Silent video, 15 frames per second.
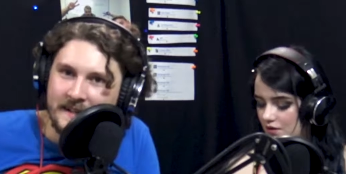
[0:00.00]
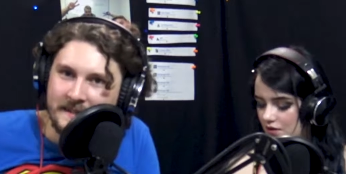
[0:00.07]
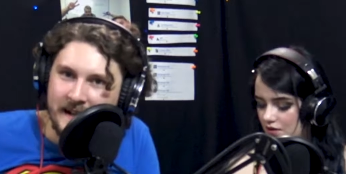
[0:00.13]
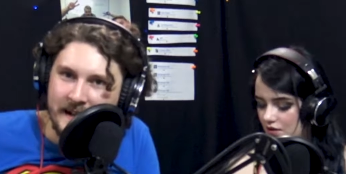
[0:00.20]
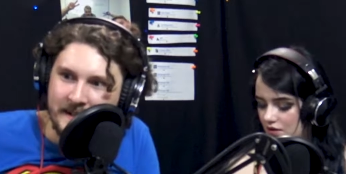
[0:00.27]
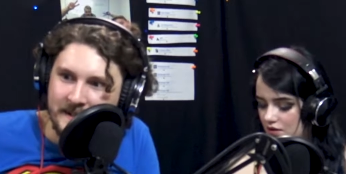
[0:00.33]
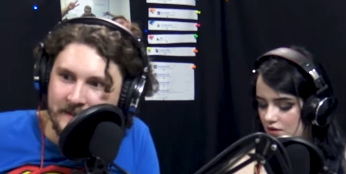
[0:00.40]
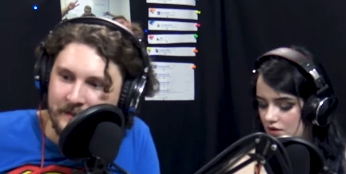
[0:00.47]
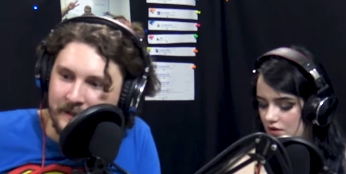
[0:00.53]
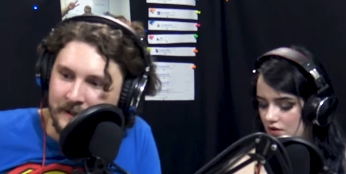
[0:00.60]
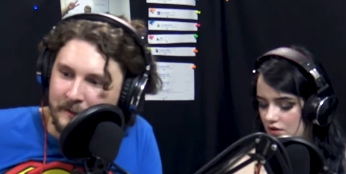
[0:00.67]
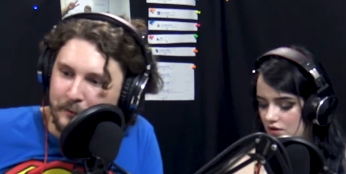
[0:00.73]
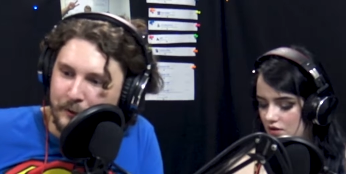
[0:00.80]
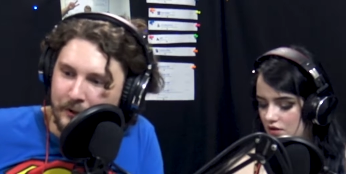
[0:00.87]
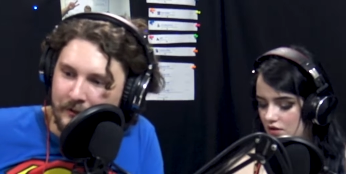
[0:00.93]
Speaker 1: yeah.
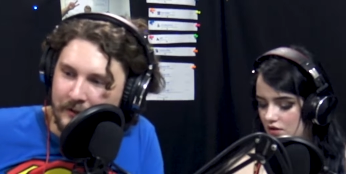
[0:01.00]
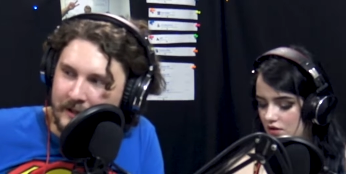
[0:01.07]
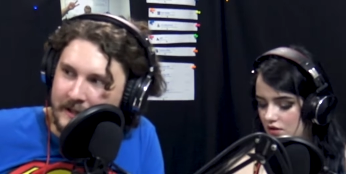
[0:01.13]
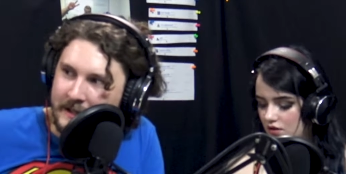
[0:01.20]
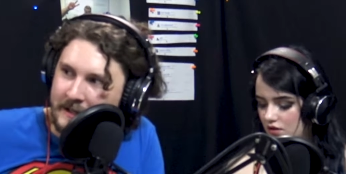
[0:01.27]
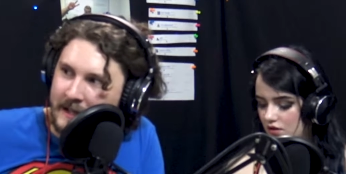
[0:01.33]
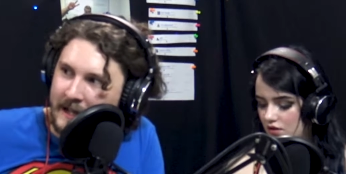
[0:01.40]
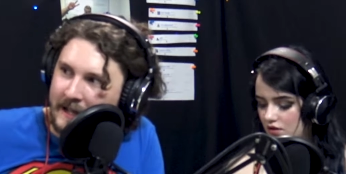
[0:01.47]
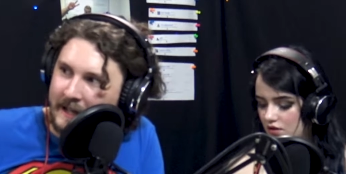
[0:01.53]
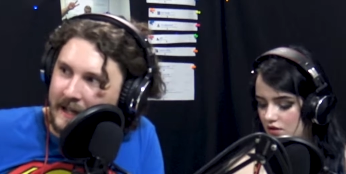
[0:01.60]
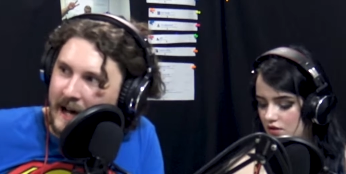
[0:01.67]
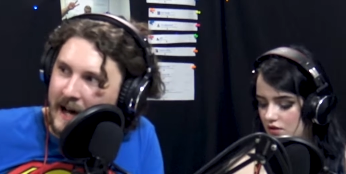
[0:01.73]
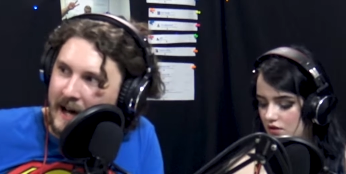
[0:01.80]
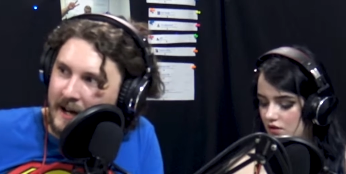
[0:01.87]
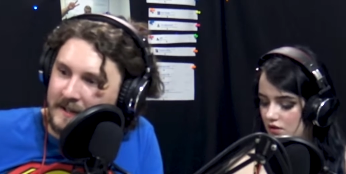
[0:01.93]
scientifically proven that like, uh,
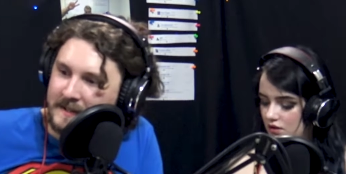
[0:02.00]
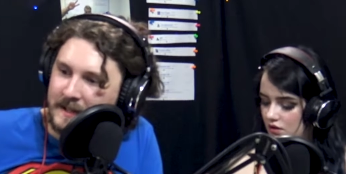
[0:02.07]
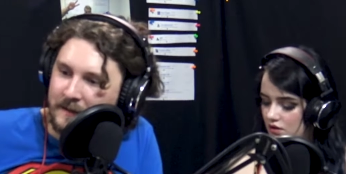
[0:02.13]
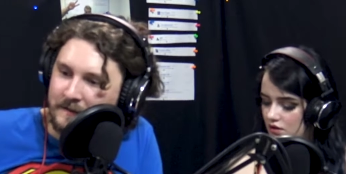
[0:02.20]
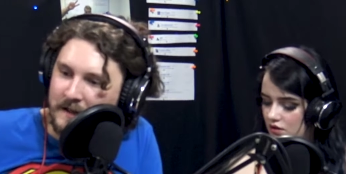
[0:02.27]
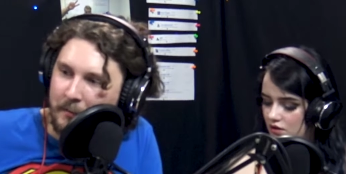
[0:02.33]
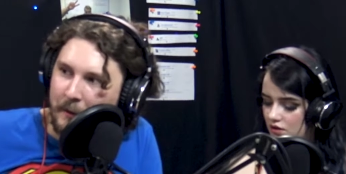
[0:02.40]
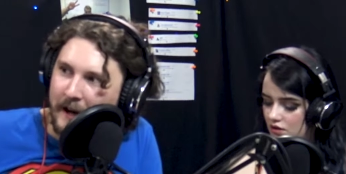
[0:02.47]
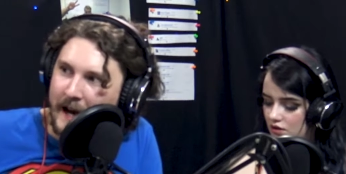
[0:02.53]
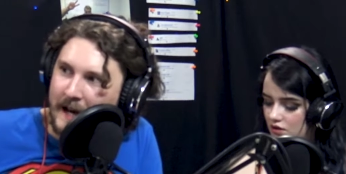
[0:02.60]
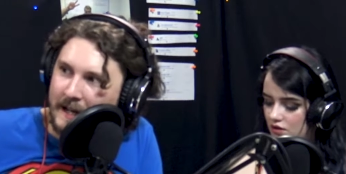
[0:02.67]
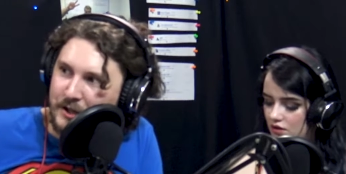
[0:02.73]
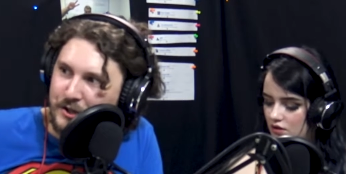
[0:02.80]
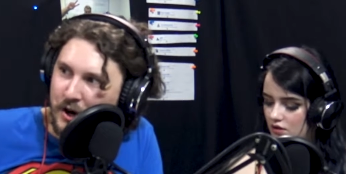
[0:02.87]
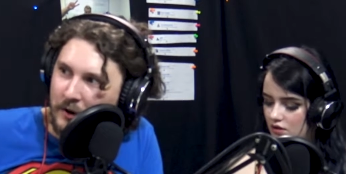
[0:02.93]
like
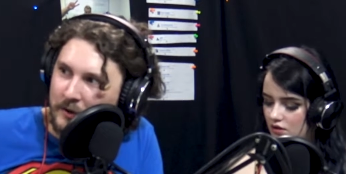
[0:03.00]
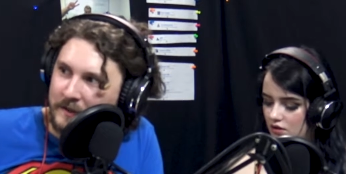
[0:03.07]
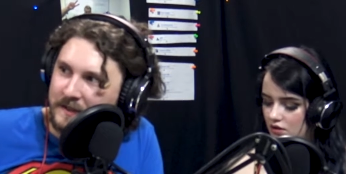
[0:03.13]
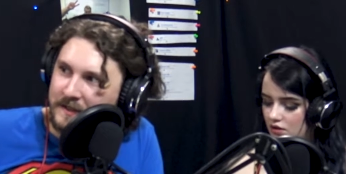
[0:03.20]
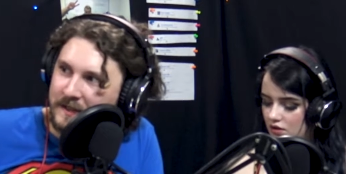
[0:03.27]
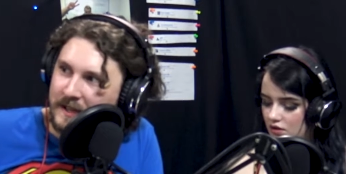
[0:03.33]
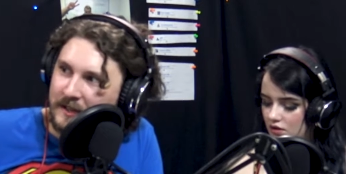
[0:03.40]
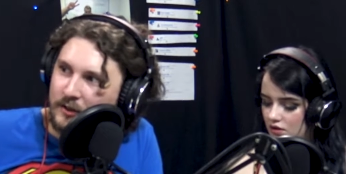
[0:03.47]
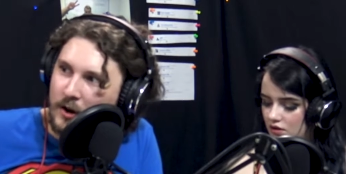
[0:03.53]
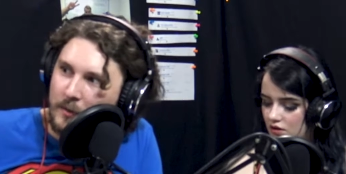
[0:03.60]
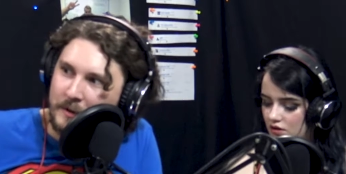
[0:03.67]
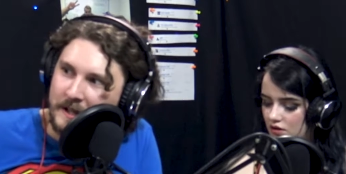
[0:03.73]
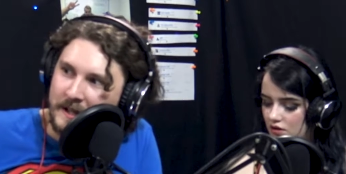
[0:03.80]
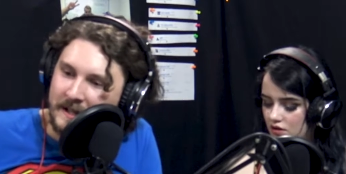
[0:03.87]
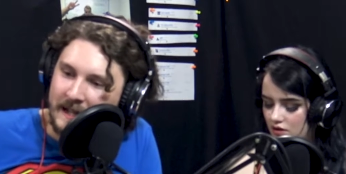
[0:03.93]
self-deprecating jokes and
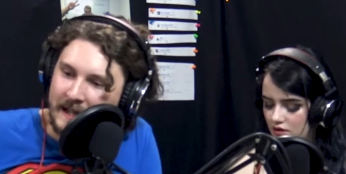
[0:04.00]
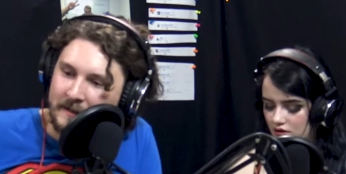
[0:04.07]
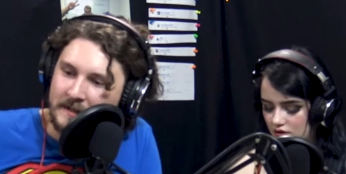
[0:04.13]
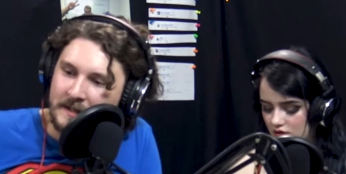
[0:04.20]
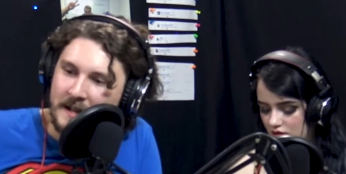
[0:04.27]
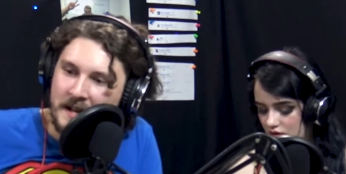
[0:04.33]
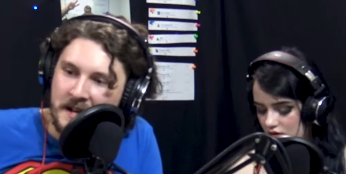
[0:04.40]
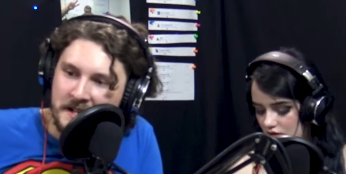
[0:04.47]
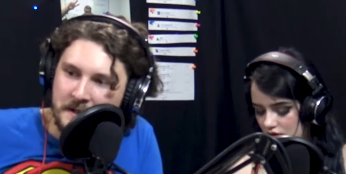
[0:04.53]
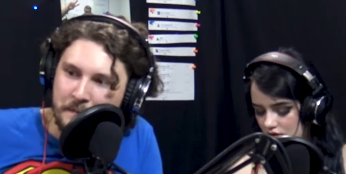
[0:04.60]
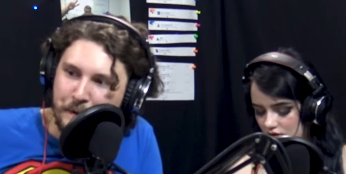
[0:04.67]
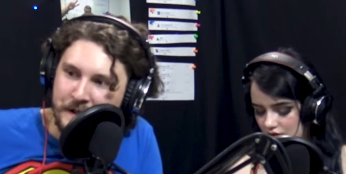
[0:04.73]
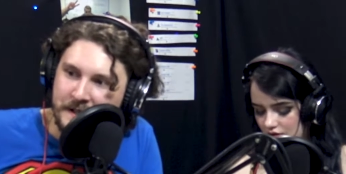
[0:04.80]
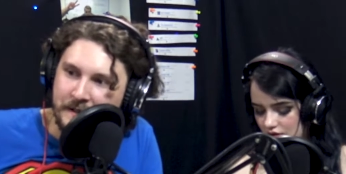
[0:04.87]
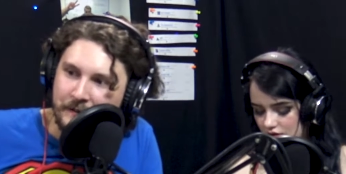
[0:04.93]
comedy, like
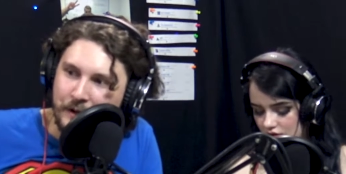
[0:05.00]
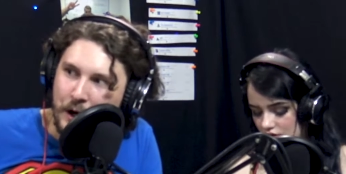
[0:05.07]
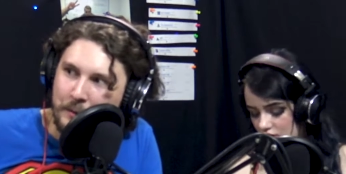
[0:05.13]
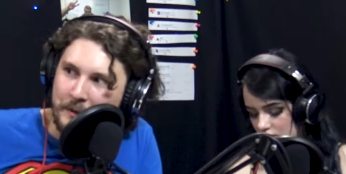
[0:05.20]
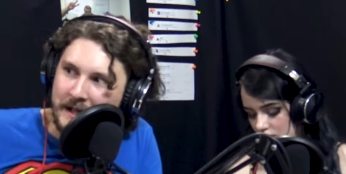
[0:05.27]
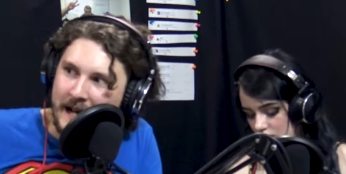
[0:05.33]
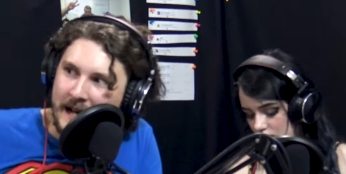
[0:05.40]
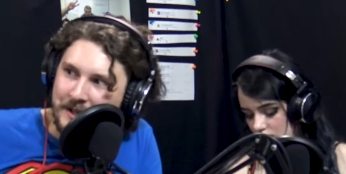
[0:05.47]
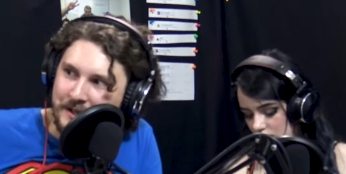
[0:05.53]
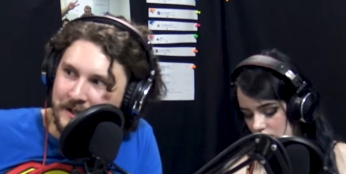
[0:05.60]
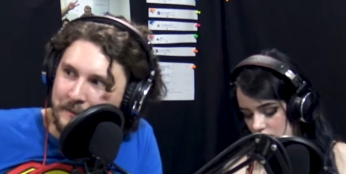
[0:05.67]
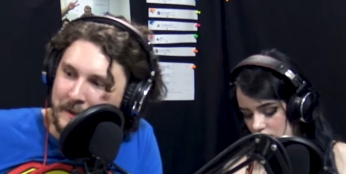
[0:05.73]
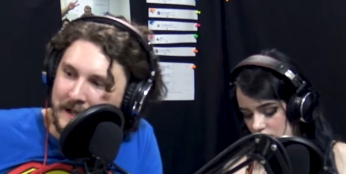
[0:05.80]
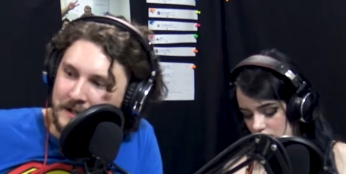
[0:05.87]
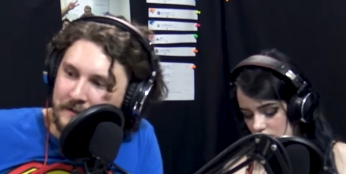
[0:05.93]
depressive comedy,
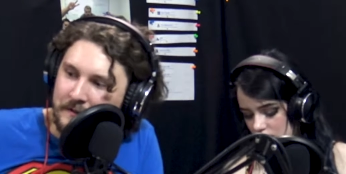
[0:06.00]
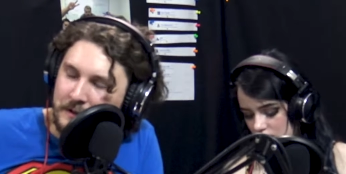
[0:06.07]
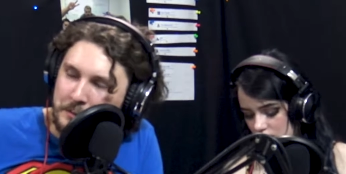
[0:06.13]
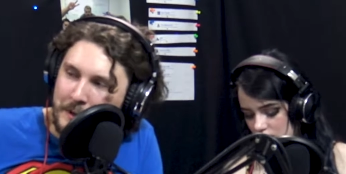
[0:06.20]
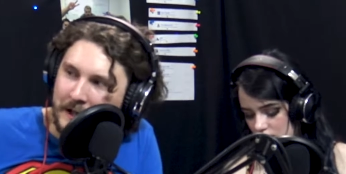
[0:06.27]
actually makes you feel